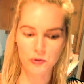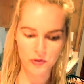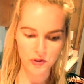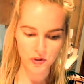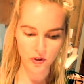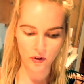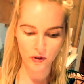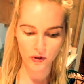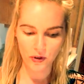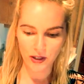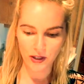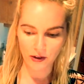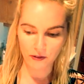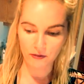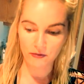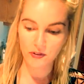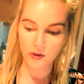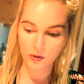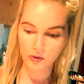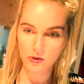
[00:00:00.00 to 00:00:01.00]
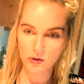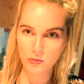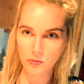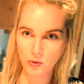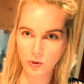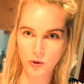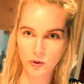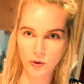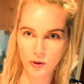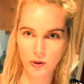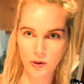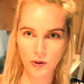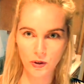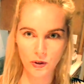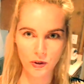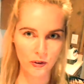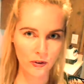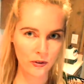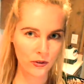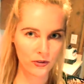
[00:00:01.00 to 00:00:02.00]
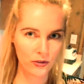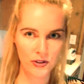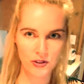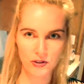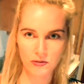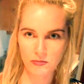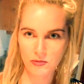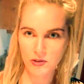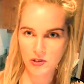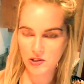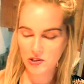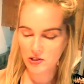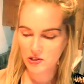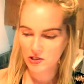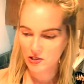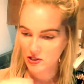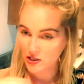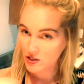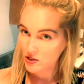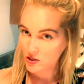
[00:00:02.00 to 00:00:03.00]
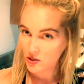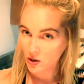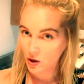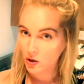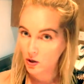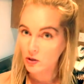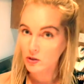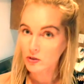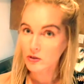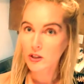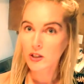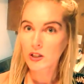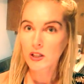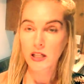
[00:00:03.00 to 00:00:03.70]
So you get filtered water, some sea salt,